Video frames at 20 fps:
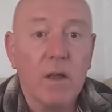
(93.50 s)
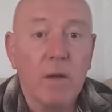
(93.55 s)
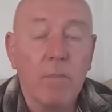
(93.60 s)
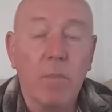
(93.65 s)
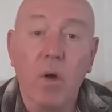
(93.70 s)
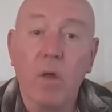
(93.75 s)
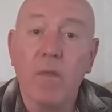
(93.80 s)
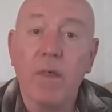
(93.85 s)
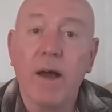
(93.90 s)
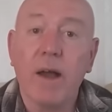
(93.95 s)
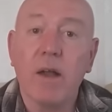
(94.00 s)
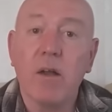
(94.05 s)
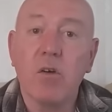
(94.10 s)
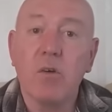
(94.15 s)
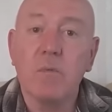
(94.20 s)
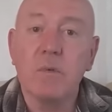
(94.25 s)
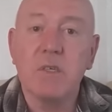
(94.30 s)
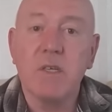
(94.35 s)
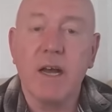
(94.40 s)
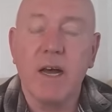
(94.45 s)
but that
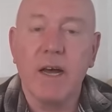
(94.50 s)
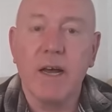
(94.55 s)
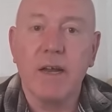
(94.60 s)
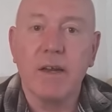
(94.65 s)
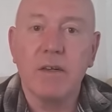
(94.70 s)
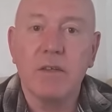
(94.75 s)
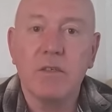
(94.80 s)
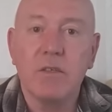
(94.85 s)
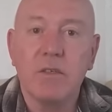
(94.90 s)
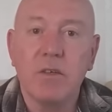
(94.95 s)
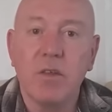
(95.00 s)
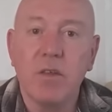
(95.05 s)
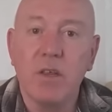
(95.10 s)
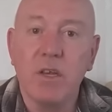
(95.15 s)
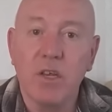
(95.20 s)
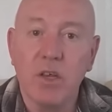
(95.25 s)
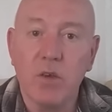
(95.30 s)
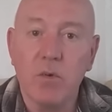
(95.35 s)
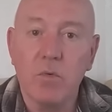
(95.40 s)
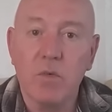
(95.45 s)
comes down to the
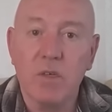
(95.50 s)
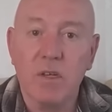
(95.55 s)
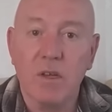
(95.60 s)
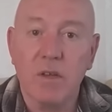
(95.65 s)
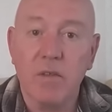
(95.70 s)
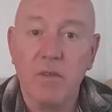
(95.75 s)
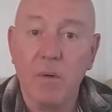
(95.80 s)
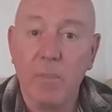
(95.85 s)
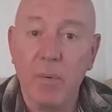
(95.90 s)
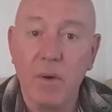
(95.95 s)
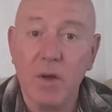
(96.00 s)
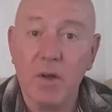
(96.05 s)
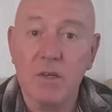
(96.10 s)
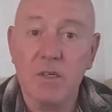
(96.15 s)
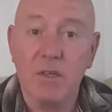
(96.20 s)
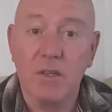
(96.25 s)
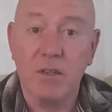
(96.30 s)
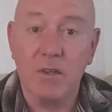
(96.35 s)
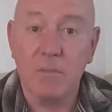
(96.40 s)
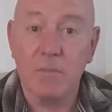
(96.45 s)
user, the
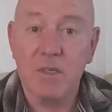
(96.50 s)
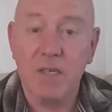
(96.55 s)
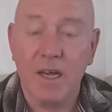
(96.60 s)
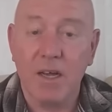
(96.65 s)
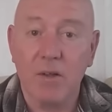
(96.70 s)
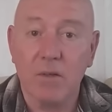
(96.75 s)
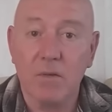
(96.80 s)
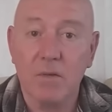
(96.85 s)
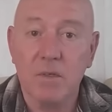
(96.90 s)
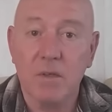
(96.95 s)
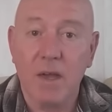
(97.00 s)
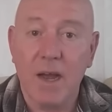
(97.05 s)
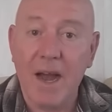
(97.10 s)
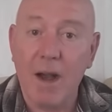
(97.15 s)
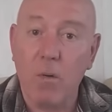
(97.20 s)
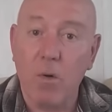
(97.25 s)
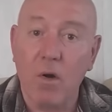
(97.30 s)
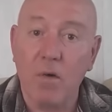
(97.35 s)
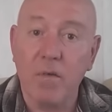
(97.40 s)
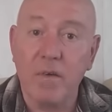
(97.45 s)
person themselves,
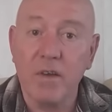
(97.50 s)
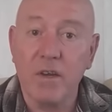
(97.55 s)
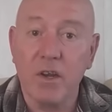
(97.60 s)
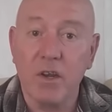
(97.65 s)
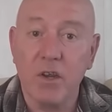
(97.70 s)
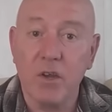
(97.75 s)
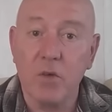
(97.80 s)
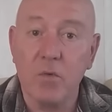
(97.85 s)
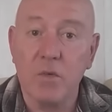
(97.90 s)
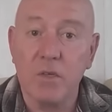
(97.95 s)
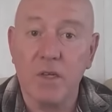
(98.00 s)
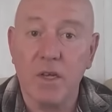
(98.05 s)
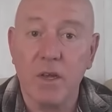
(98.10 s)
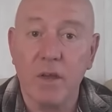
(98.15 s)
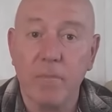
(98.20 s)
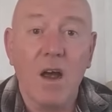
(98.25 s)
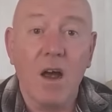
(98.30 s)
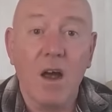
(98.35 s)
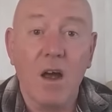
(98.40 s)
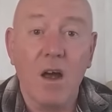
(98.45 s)
how often you use
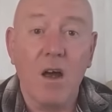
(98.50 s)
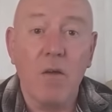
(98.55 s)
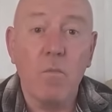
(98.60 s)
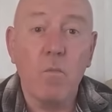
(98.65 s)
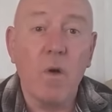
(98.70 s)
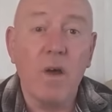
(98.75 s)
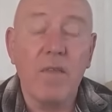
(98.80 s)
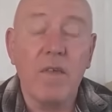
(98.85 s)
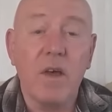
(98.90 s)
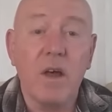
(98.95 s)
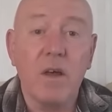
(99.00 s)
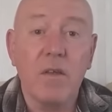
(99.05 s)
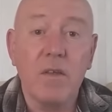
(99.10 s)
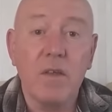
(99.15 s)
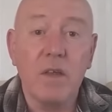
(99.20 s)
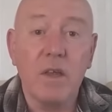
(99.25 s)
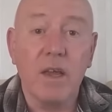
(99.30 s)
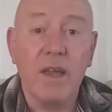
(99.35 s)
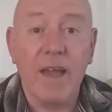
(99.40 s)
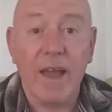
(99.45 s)
it, and whether
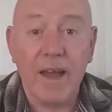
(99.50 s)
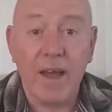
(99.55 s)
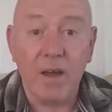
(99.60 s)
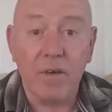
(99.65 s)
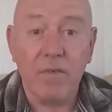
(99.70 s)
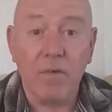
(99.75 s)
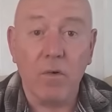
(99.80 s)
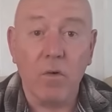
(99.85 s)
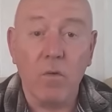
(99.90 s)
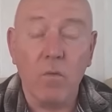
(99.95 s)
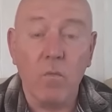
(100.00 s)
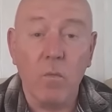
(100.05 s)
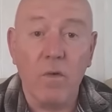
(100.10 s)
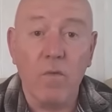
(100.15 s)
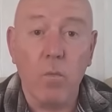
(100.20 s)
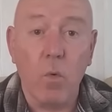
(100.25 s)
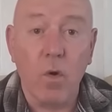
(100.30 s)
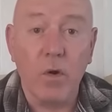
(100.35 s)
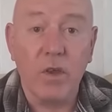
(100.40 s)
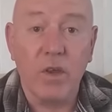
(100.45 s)
you're careful with
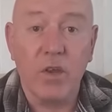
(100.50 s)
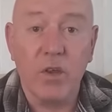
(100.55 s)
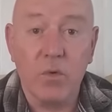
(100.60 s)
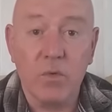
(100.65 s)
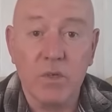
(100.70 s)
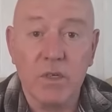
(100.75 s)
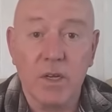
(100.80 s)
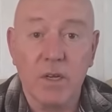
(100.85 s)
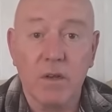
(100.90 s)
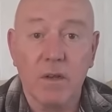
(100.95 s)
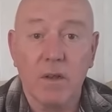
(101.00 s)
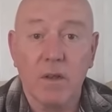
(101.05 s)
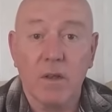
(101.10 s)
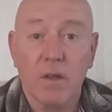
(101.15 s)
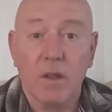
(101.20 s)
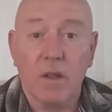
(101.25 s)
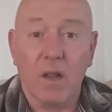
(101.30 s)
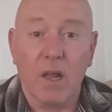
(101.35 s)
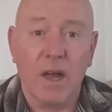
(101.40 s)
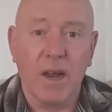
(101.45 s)
what you're using,
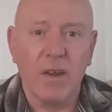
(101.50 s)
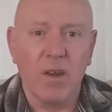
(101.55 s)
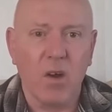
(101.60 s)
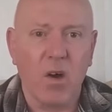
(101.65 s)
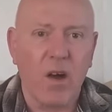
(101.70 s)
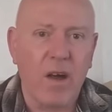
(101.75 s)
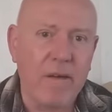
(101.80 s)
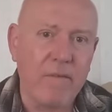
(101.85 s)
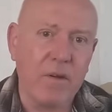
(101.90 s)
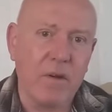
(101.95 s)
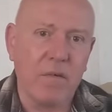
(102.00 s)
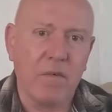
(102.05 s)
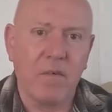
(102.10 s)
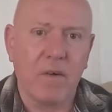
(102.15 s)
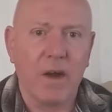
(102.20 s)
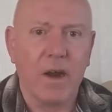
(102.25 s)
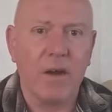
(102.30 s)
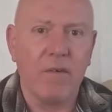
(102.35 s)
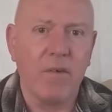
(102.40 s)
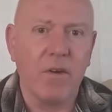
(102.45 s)
like not having a
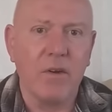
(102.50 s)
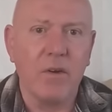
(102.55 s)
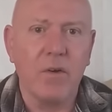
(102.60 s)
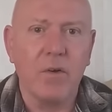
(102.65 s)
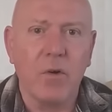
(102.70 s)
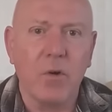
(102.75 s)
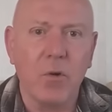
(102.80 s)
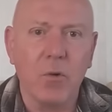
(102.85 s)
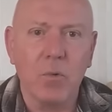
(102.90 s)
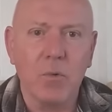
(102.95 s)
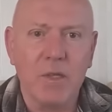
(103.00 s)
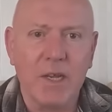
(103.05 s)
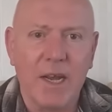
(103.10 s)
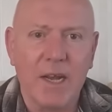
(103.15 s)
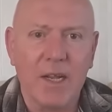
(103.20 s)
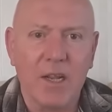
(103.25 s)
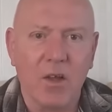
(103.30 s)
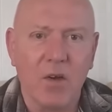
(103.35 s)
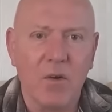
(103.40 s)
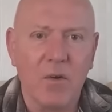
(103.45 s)
fire on all
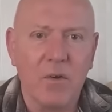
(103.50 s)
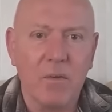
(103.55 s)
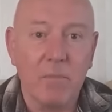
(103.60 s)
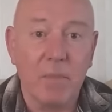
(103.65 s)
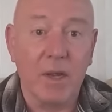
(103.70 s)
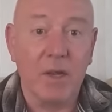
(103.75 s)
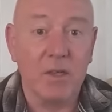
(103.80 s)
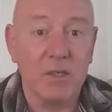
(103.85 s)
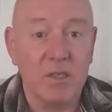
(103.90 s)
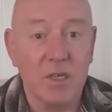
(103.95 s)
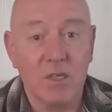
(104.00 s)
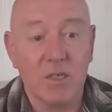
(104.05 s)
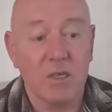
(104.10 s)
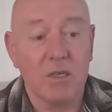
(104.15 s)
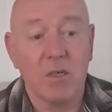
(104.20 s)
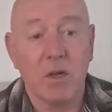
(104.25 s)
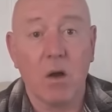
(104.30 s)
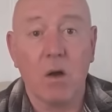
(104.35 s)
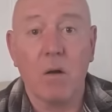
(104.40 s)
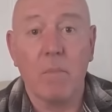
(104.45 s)
day long, because this
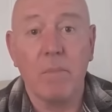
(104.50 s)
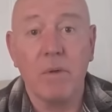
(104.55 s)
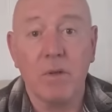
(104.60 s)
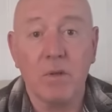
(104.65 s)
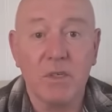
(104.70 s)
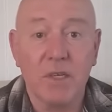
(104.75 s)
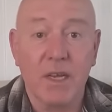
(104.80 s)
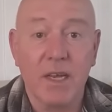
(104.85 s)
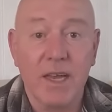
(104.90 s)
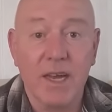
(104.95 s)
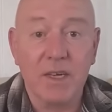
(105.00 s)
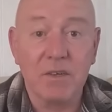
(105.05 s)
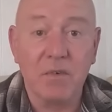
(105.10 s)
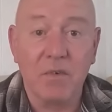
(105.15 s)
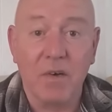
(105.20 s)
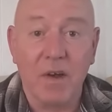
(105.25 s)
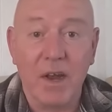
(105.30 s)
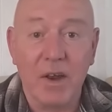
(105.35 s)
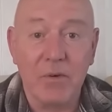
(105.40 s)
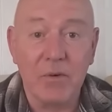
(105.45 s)
has got a built-in gas
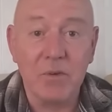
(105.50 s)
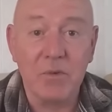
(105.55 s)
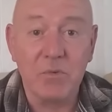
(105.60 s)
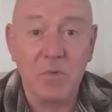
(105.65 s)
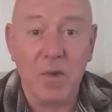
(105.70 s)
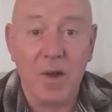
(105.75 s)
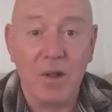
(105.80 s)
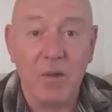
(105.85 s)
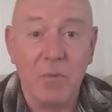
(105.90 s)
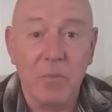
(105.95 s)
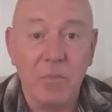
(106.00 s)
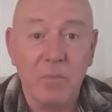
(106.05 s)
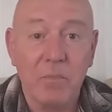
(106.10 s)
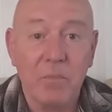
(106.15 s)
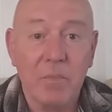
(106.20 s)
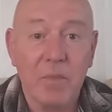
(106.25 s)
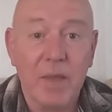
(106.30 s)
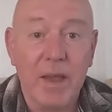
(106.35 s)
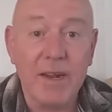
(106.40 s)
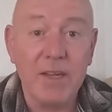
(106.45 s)
fire as well.
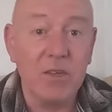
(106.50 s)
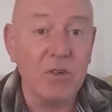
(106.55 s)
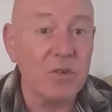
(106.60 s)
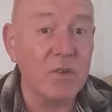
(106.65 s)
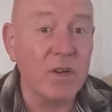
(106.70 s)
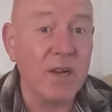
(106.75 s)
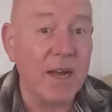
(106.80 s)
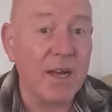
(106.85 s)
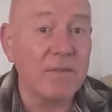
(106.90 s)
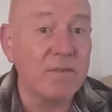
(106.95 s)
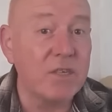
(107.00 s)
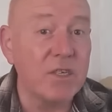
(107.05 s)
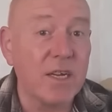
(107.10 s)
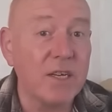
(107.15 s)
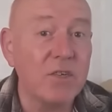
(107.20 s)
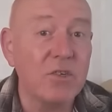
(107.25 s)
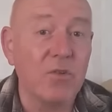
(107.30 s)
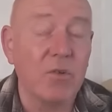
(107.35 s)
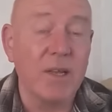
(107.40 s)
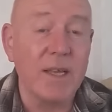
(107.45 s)
It doesn't have
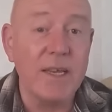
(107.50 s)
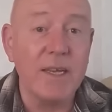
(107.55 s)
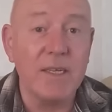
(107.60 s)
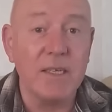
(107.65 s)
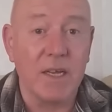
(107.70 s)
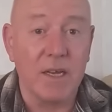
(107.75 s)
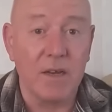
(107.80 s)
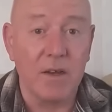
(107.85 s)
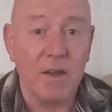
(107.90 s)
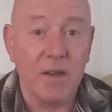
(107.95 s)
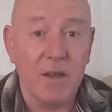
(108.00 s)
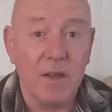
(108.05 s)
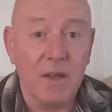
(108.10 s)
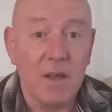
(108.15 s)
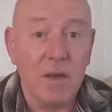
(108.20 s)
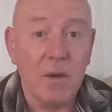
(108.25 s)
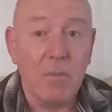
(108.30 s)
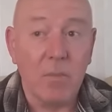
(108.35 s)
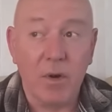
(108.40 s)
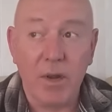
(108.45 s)
central heating,
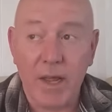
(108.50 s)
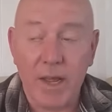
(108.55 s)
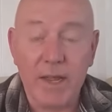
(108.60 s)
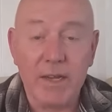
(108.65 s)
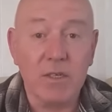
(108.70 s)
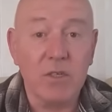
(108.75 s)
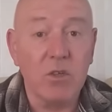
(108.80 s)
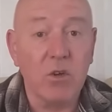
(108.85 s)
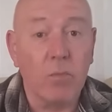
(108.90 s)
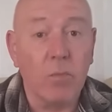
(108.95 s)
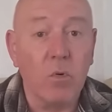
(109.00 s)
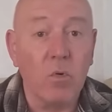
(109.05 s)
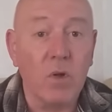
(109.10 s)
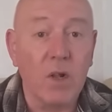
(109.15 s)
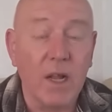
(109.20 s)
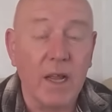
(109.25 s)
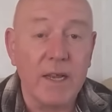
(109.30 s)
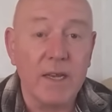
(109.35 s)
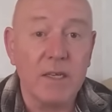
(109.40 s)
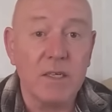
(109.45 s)
but it is double
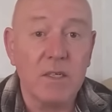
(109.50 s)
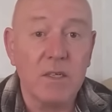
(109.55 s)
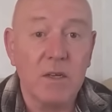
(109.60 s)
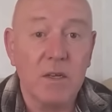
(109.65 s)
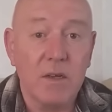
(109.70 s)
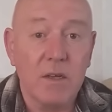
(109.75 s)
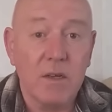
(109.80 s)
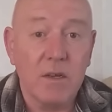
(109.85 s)
glazed.